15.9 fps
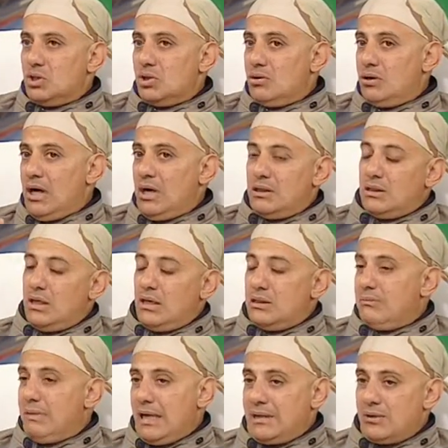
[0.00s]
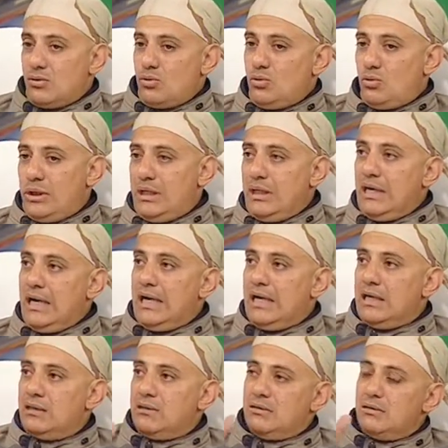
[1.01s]
So I, I pass through
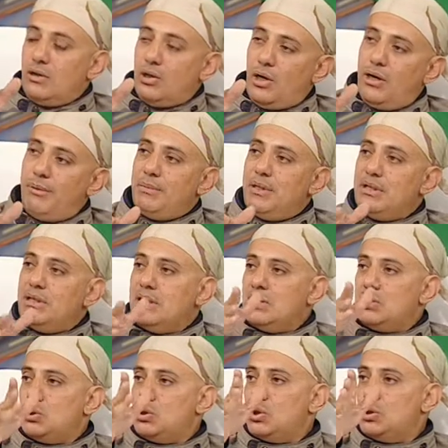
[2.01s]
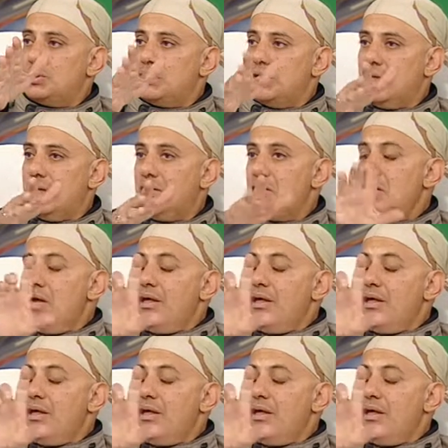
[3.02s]
Iran, Armenia, Georgia,